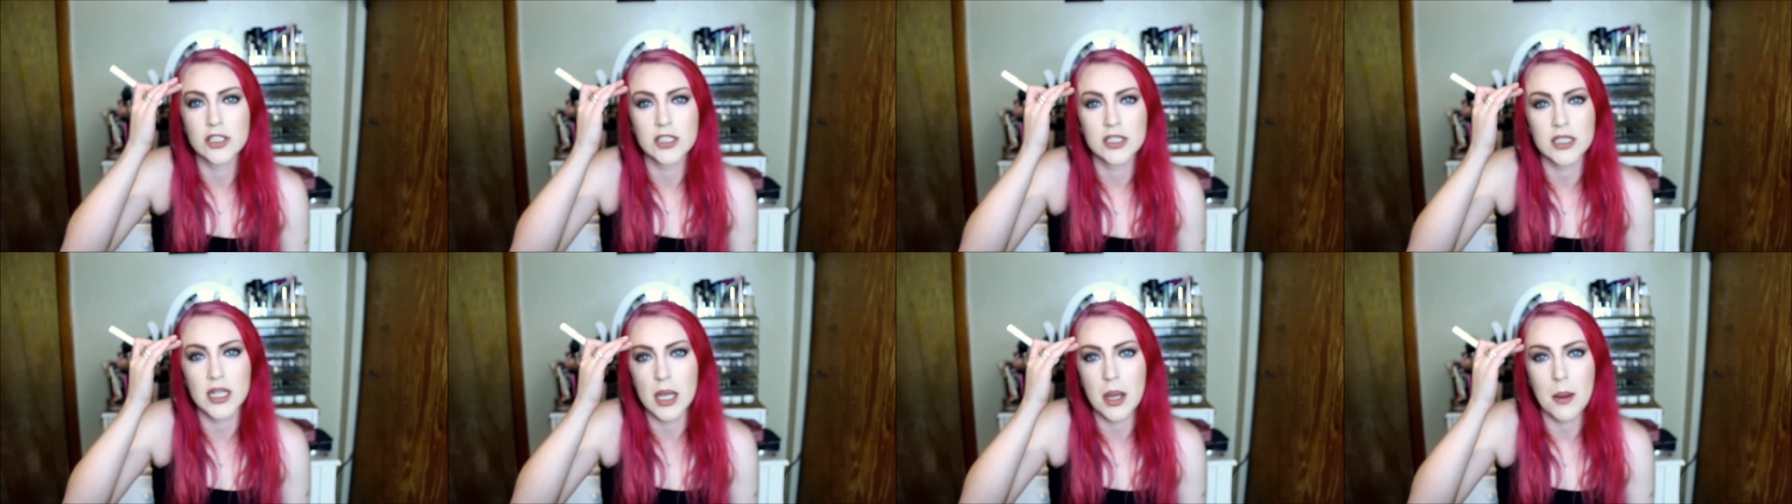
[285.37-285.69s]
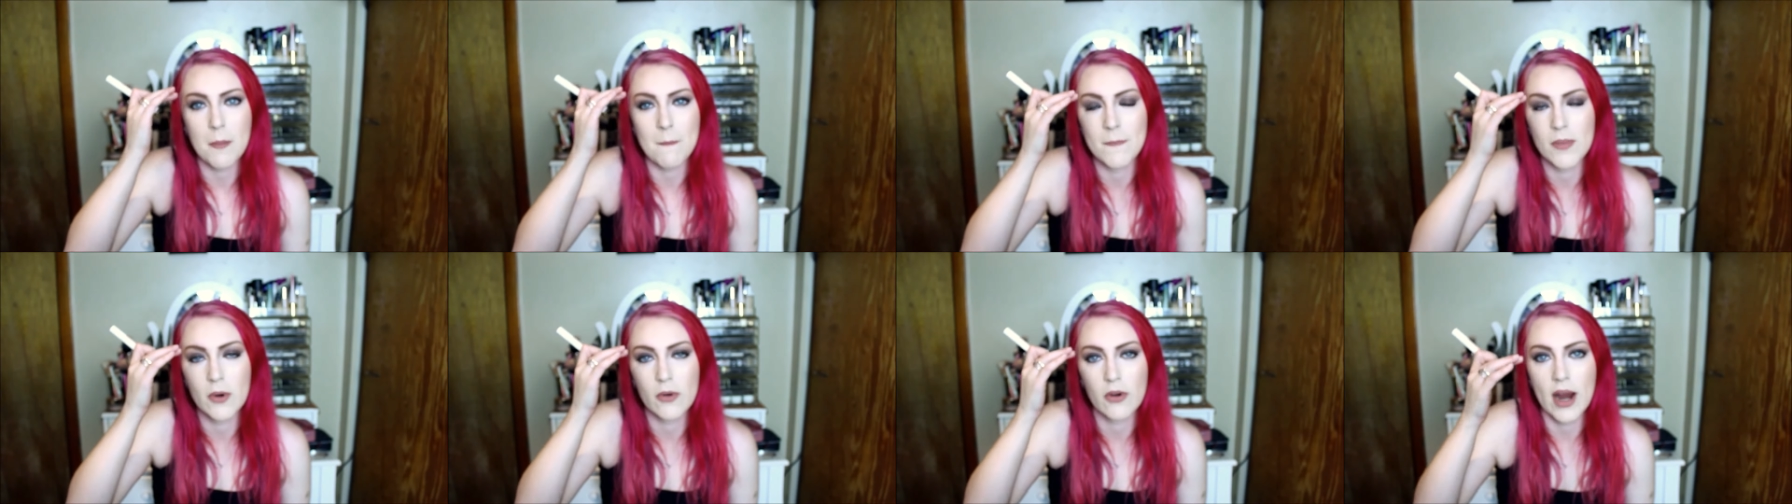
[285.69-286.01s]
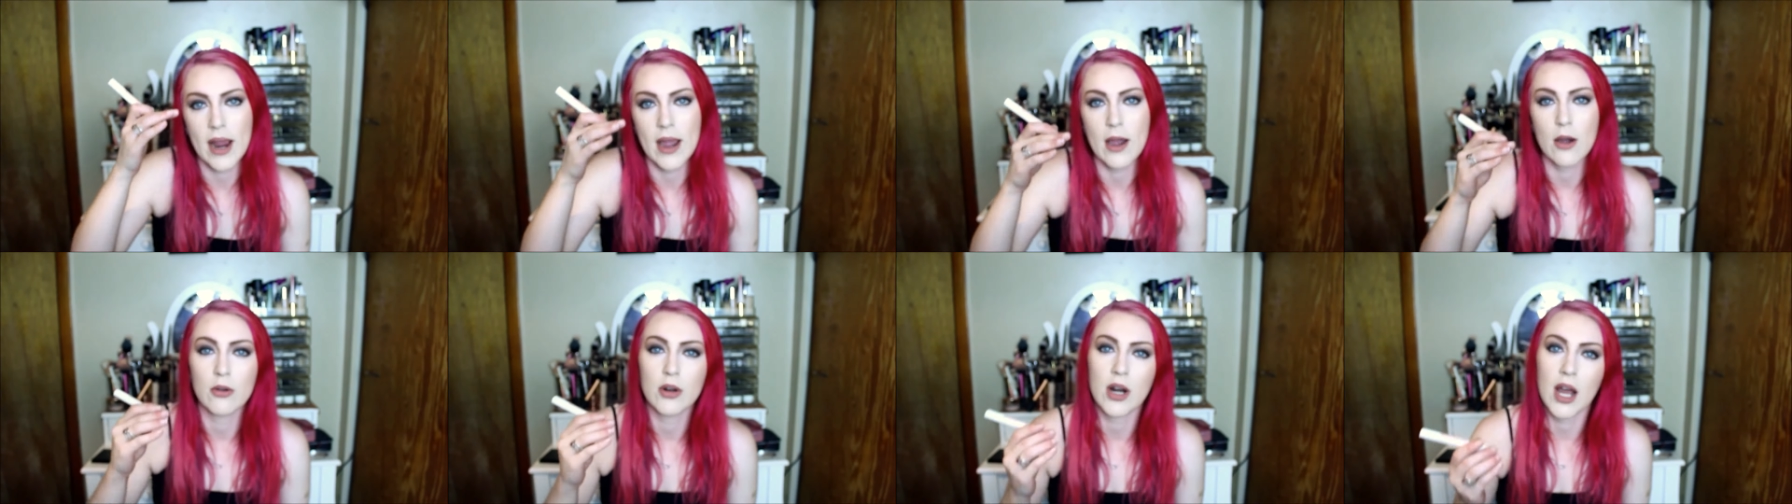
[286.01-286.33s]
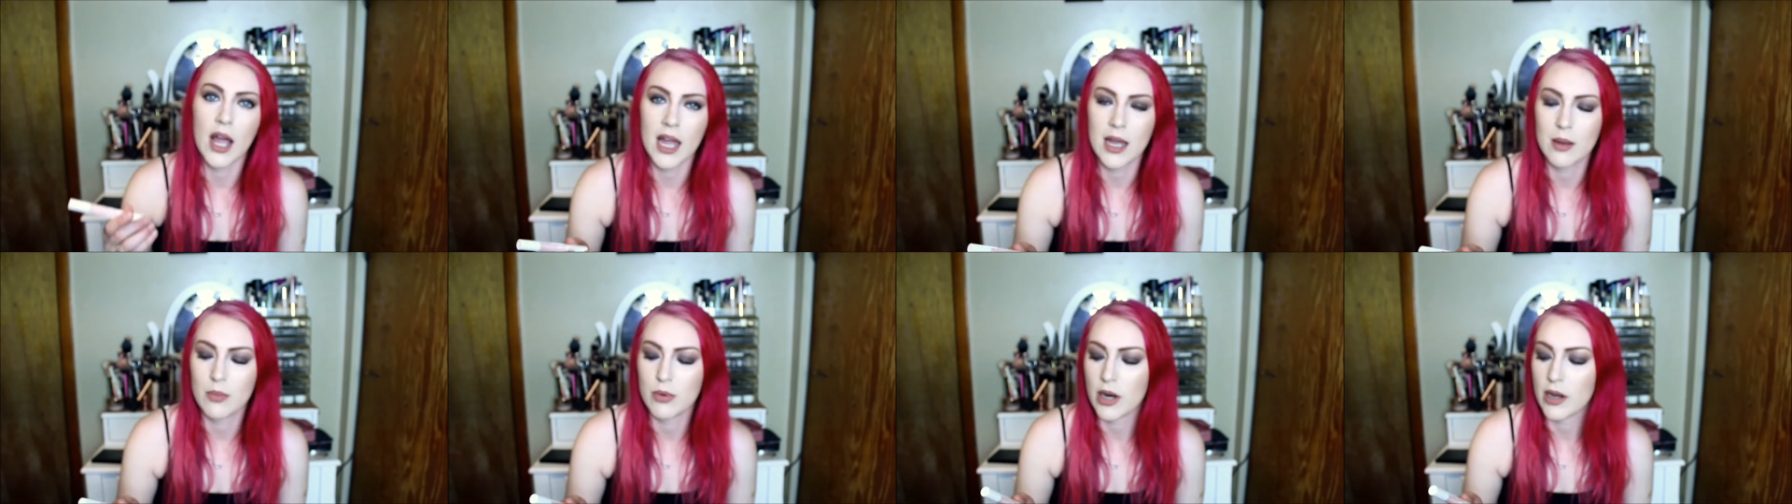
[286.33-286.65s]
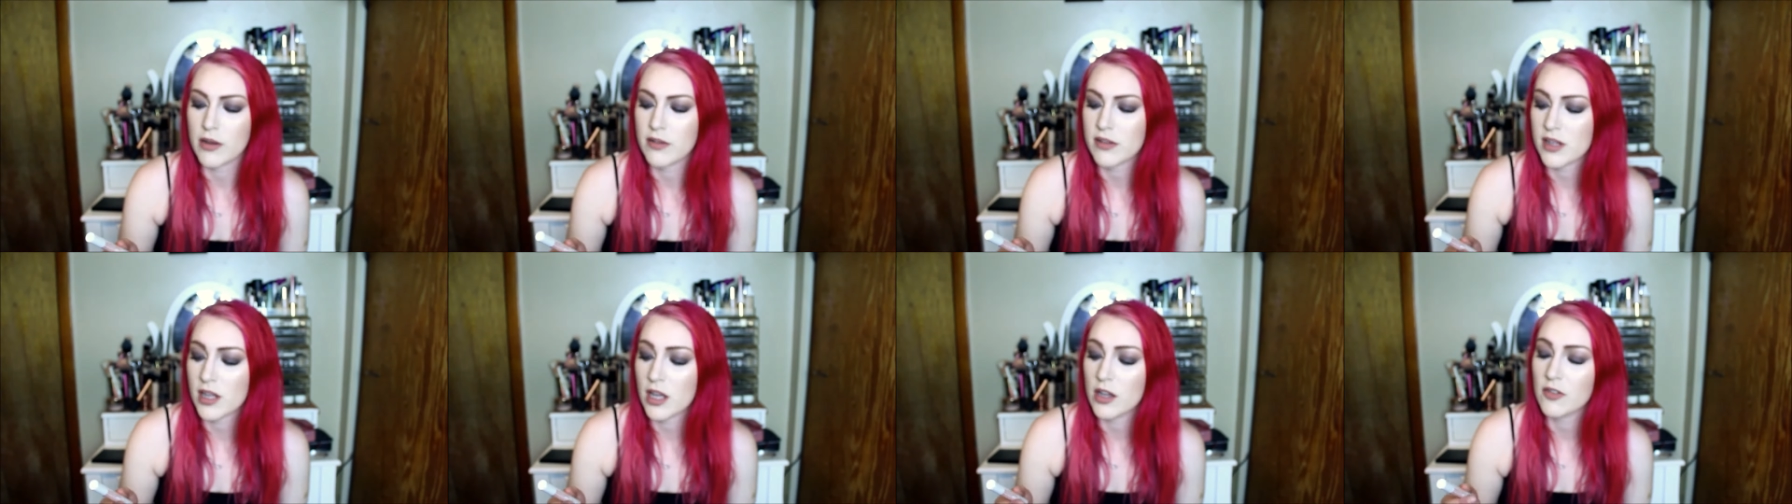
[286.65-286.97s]
just like brown
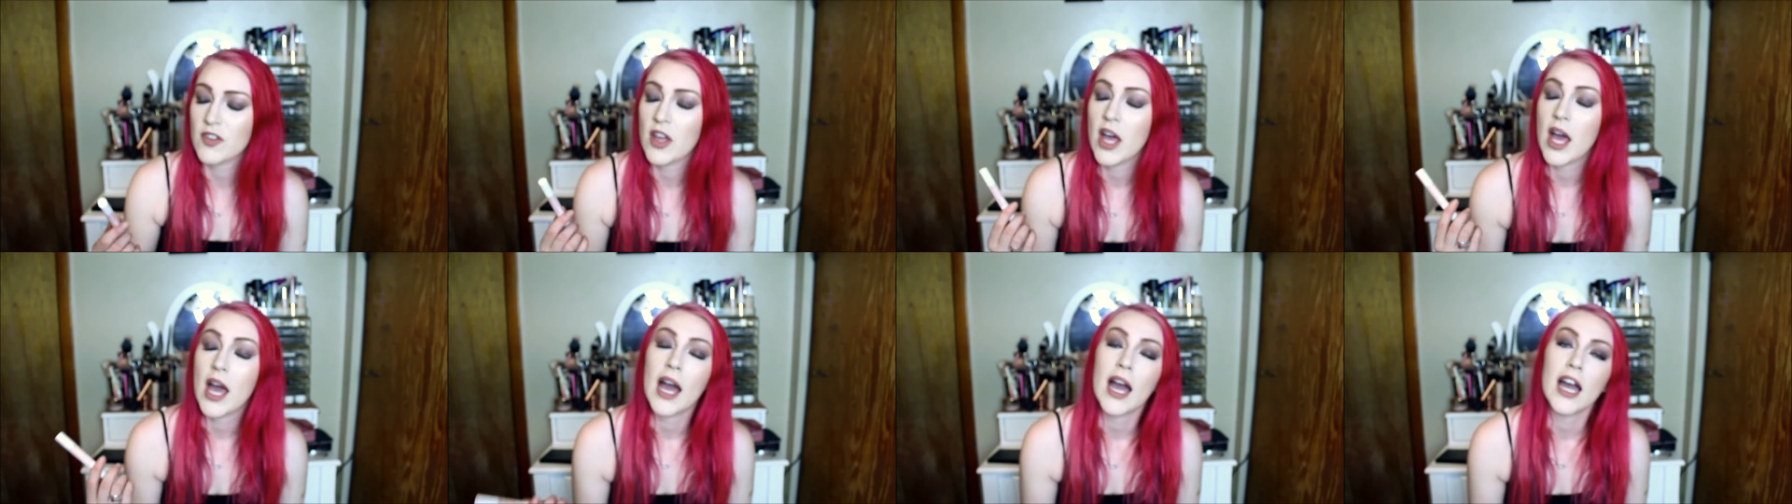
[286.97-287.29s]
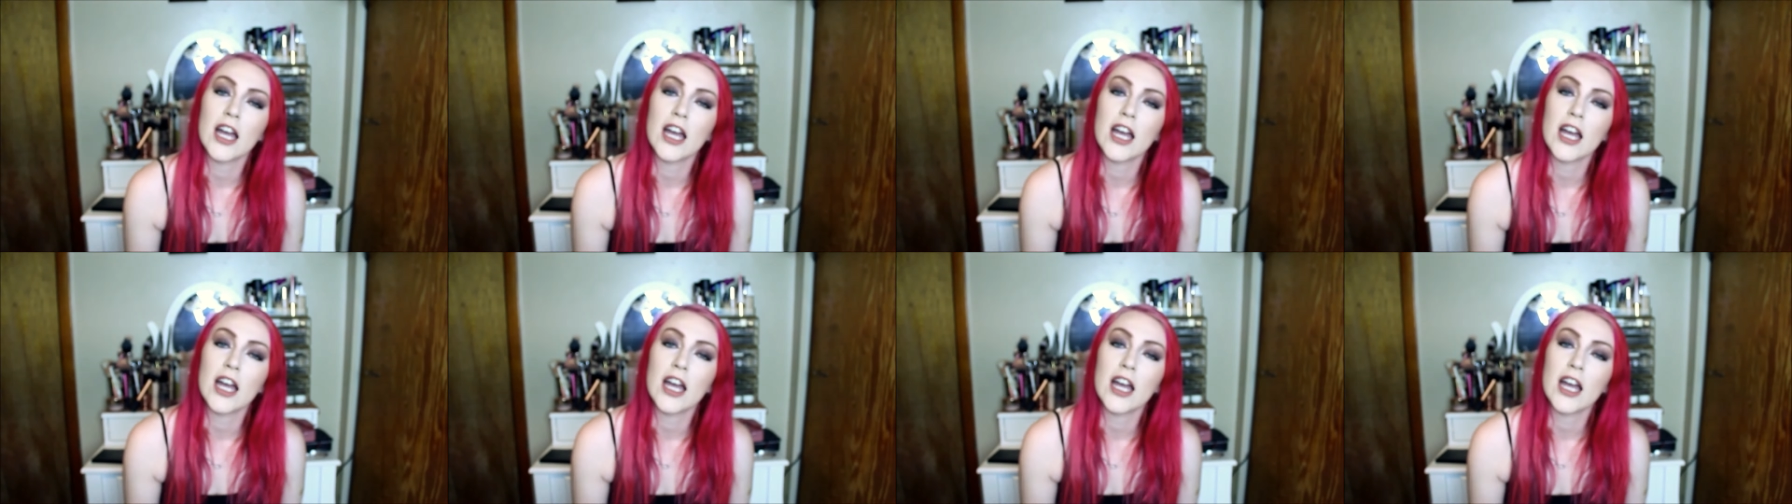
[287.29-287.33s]
eyebrow stuff.